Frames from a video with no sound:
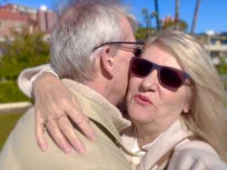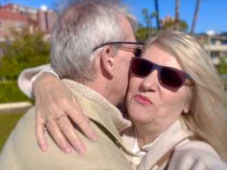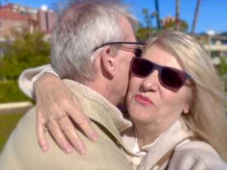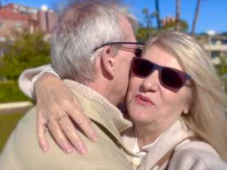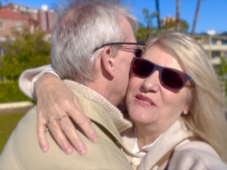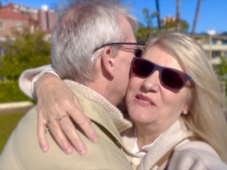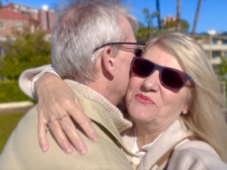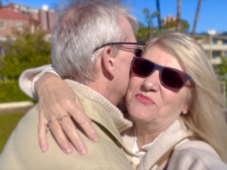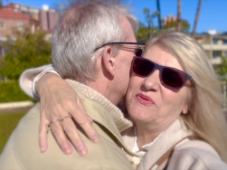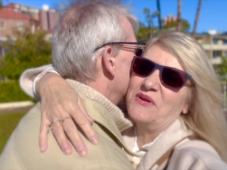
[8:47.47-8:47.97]

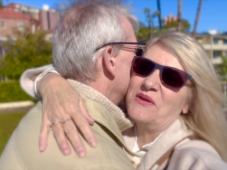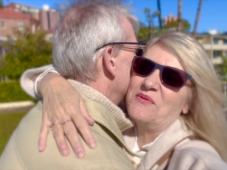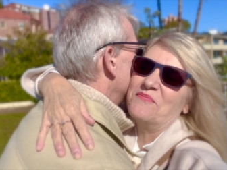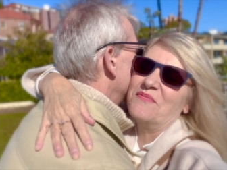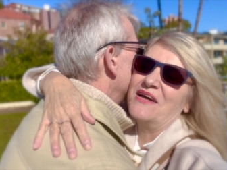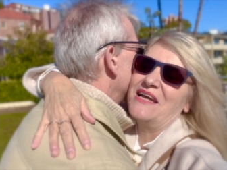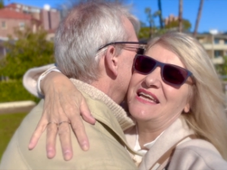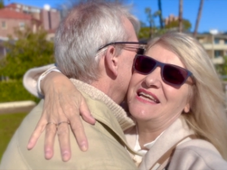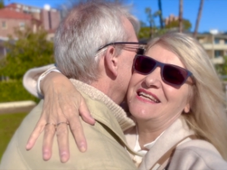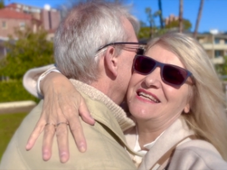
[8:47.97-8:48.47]
Whispering in
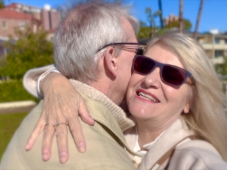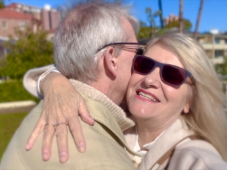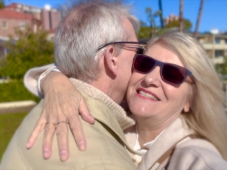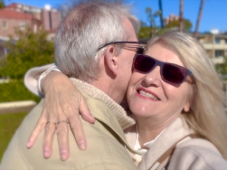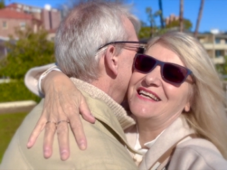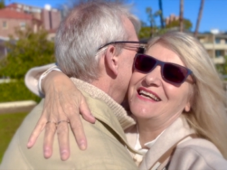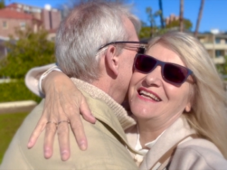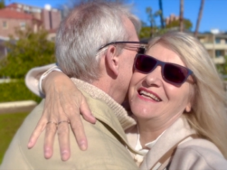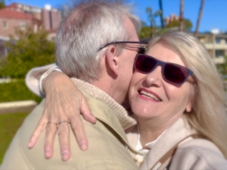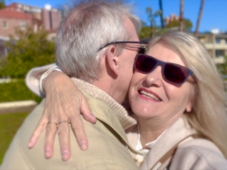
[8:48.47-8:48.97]
my ear,
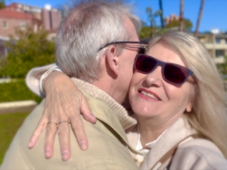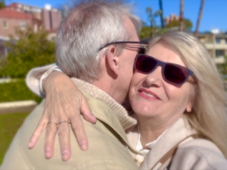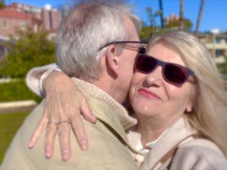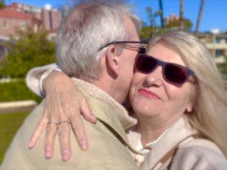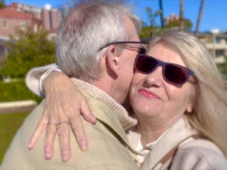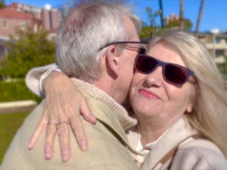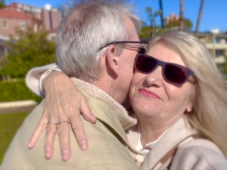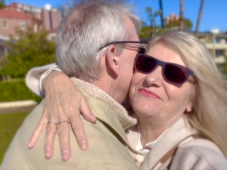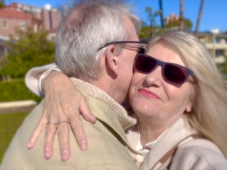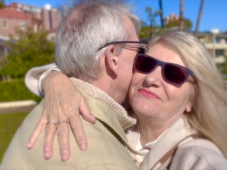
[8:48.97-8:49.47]
darling.
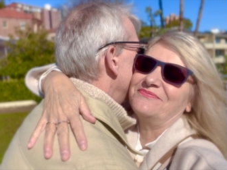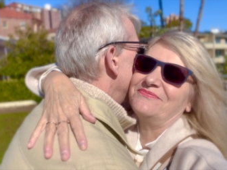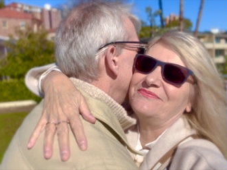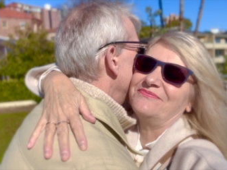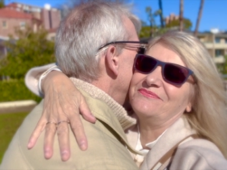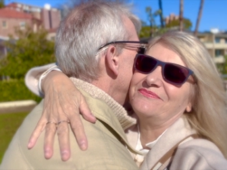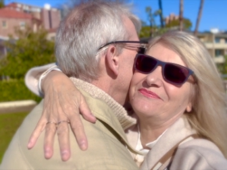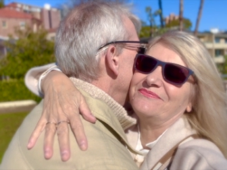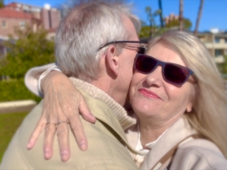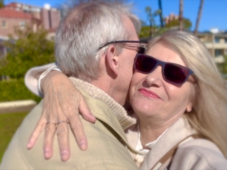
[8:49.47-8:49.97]

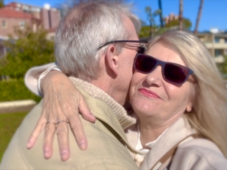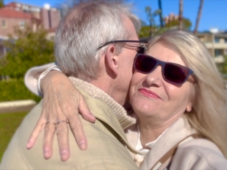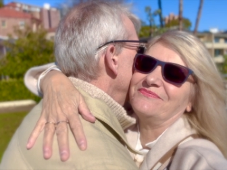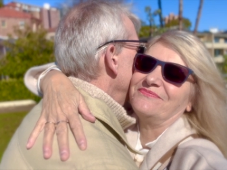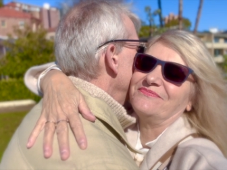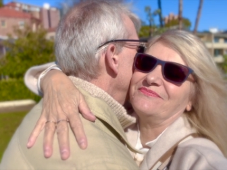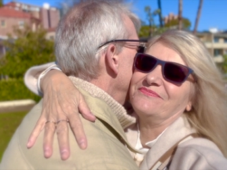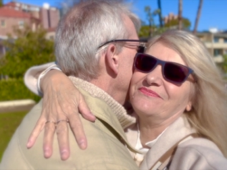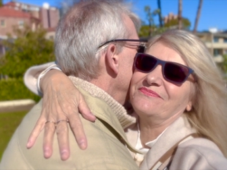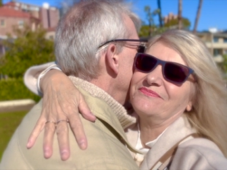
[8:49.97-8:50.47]

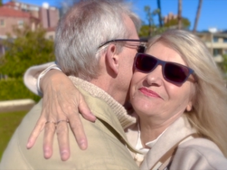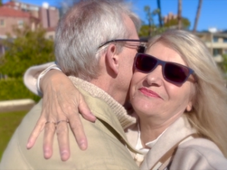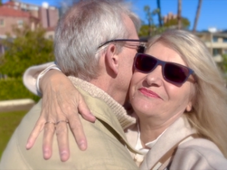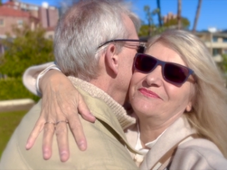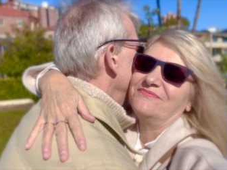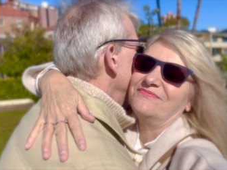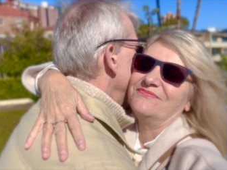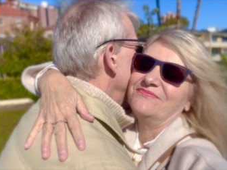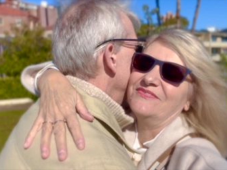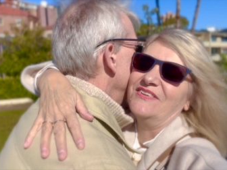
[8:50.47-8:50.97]

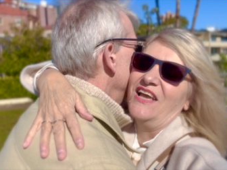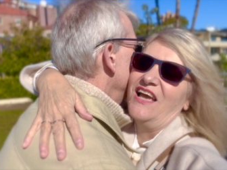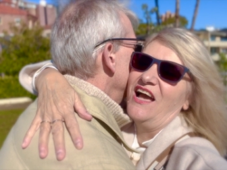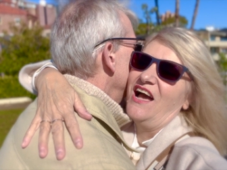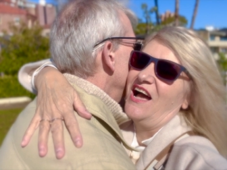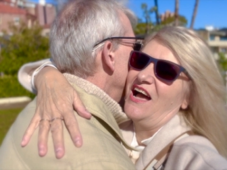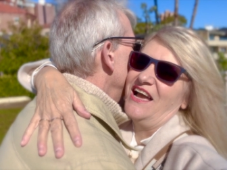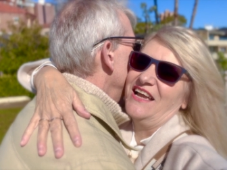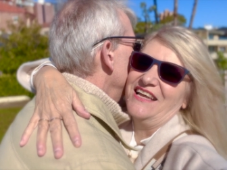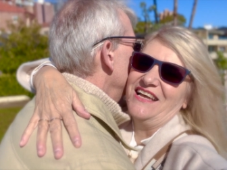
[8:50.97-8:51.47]

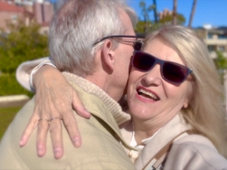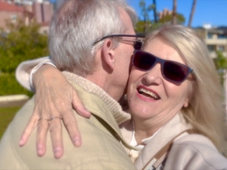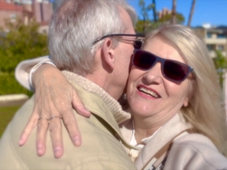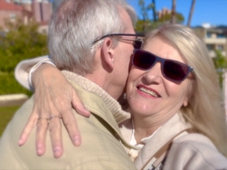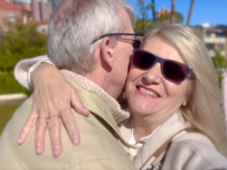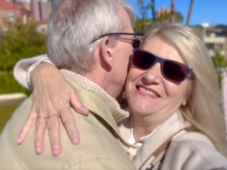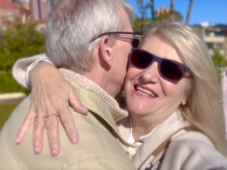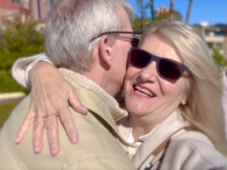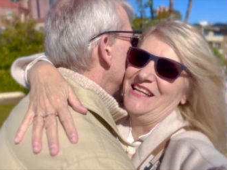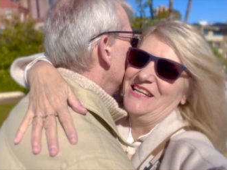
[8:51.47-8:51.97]
I
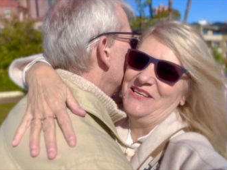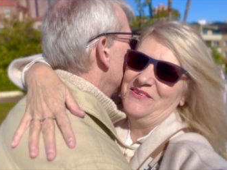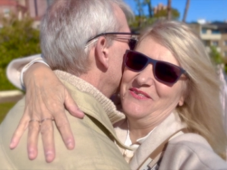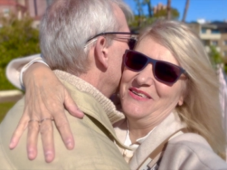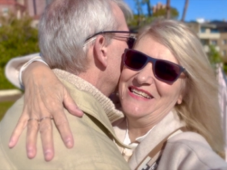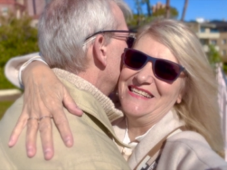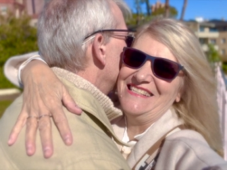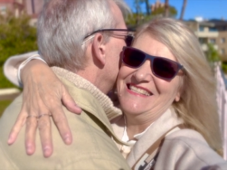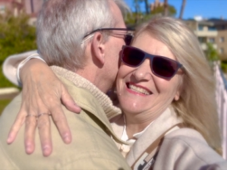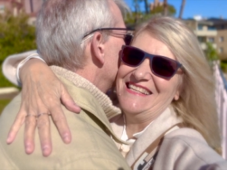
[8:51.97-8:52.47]
can't tell you what
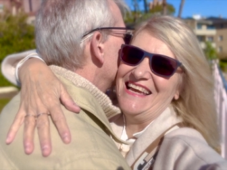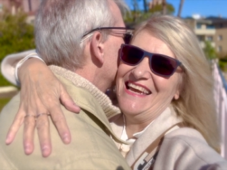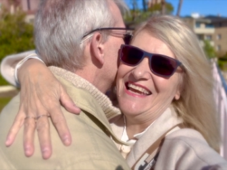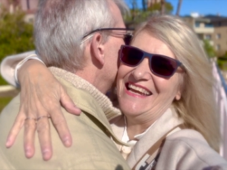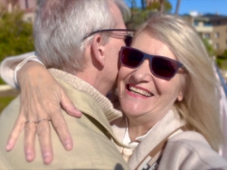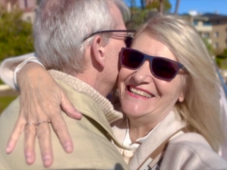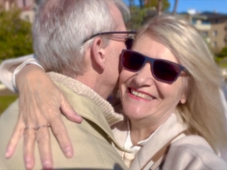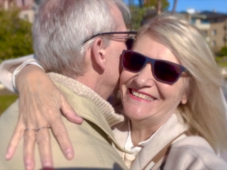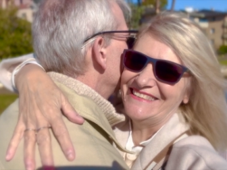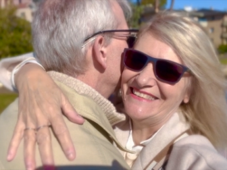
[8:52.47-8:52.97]
he's
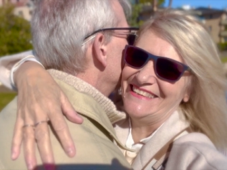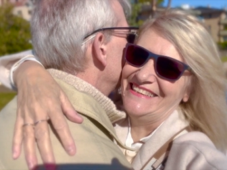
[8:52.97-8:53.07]
saying.